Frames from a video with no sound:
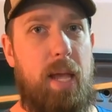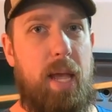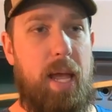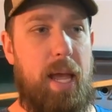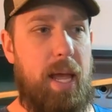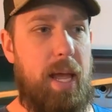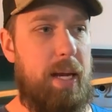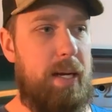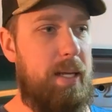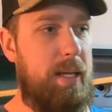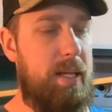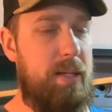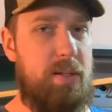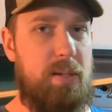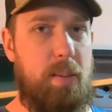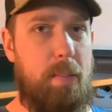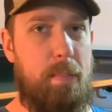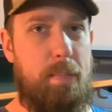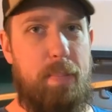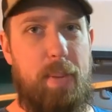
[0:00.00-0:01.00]
and get
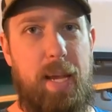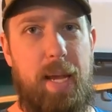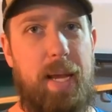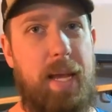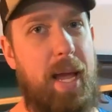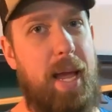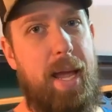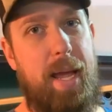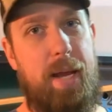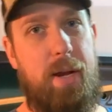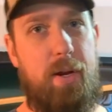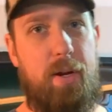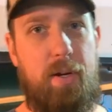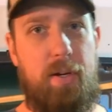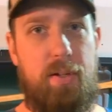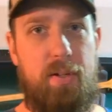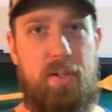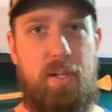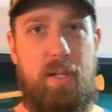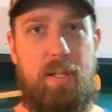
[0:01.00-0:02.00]
some big
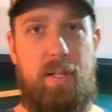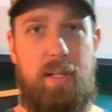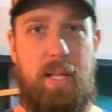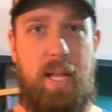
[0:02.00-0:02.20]
anchors,